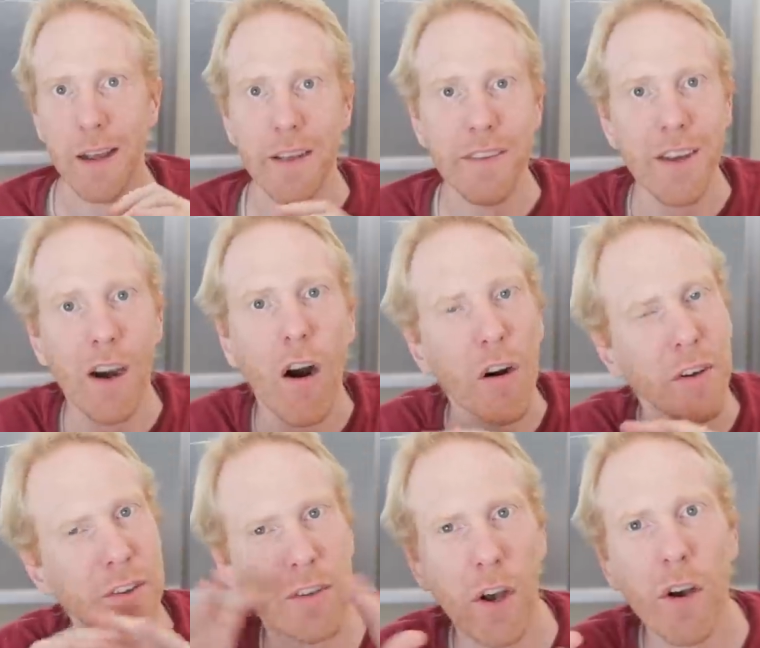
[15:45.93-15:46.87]
And there
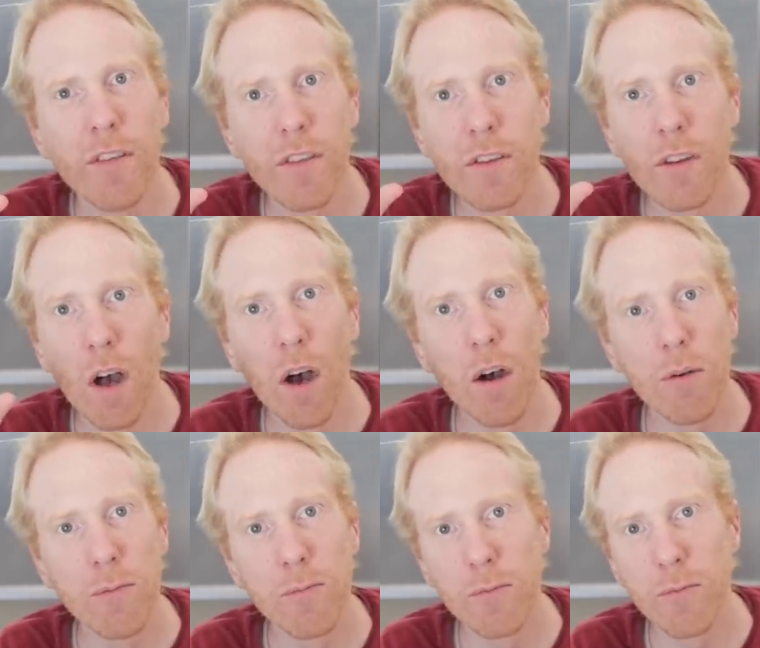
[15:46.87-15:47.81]
are tons
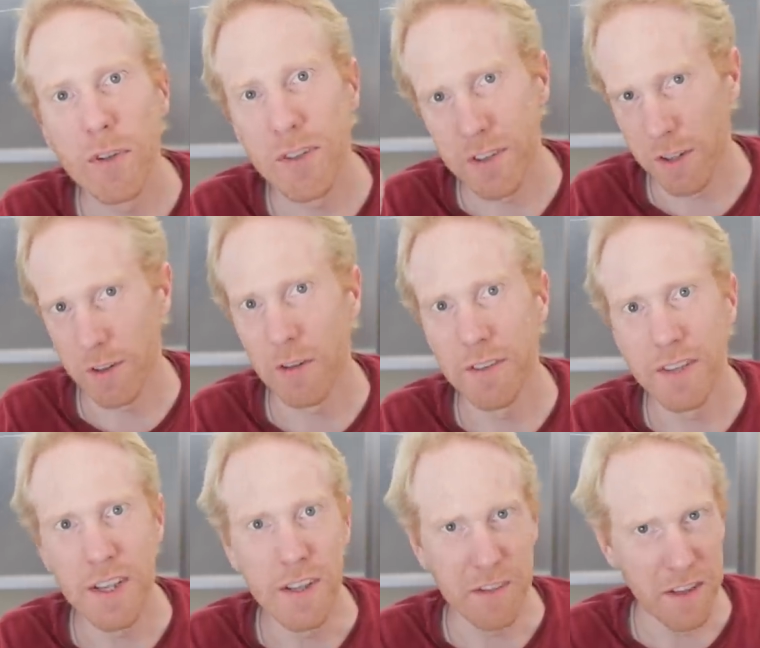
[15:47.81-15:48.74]
of
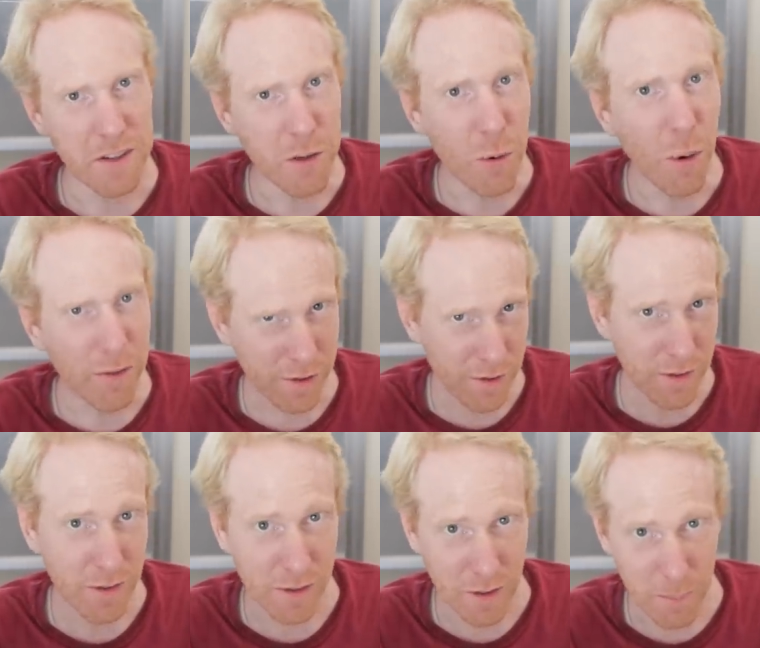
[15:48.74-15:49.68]
subtleties and
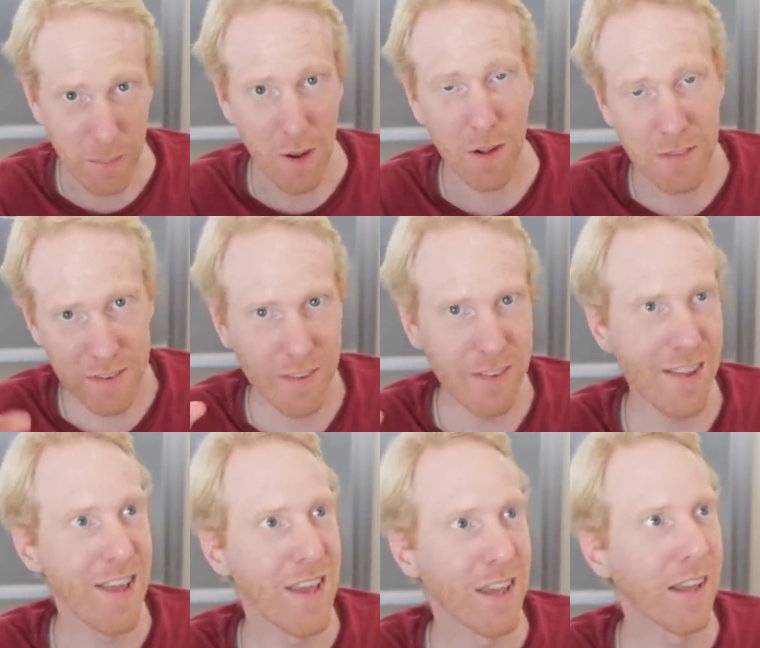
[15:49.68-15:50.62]
nuances about
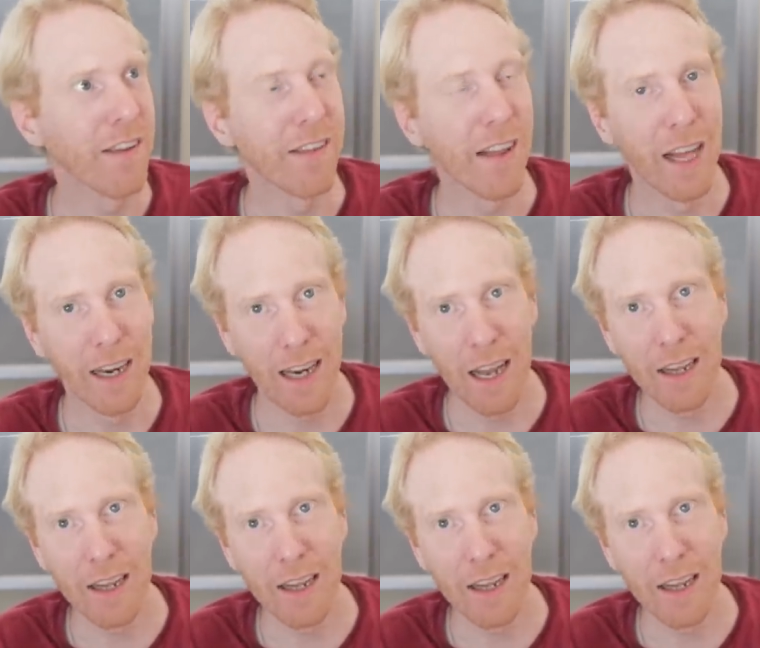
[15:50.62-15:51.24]
seeing in that.